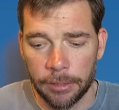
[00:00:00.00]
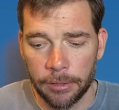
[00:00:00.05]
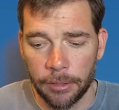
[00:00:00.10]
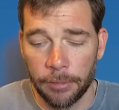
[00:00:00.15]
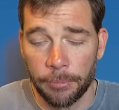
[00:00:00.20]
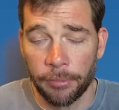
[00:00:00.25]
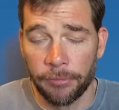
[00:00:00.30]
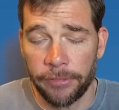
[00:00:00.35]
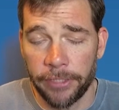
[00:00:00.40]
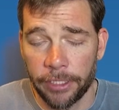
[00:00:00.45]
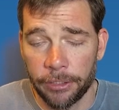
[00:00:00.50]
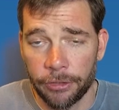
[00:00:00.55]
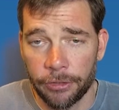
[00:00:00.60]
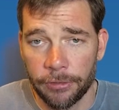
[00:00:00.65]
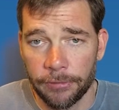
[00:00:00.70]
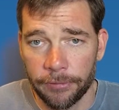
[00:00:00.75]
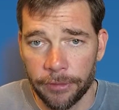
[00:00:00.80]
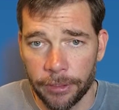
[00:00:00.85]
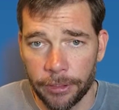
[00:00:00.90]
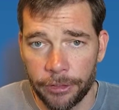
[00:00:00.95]
the
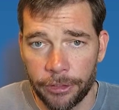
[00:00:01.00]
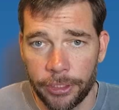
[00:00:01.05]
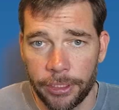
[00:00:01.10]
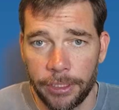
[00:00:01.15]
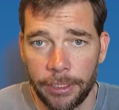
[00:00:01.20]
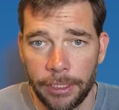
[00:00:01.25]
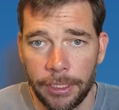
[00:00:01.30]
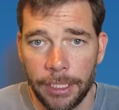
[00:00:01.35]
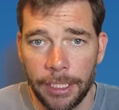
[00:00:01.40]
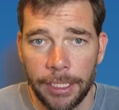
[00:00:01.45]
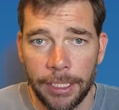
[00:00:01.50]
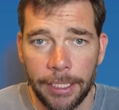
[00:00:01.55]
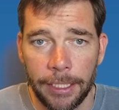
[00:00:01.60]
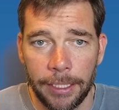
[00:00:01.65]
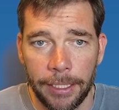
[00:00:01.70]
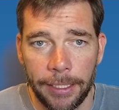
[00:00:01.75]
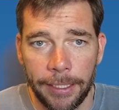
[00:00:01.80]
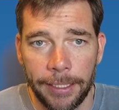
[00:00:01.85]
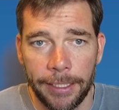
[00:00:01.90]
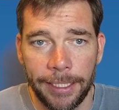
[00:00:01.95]
professional version.
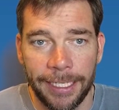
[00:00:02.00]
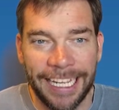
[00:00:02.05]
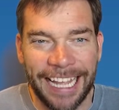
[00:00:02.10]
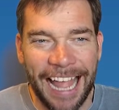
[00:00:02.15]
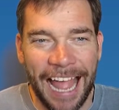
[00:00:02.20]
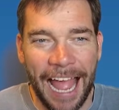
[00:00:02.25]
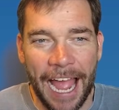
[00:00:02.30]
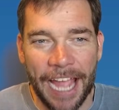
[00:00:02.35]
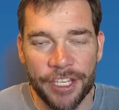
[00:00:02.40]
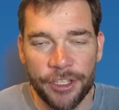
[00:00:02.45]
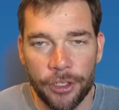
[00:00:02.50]
I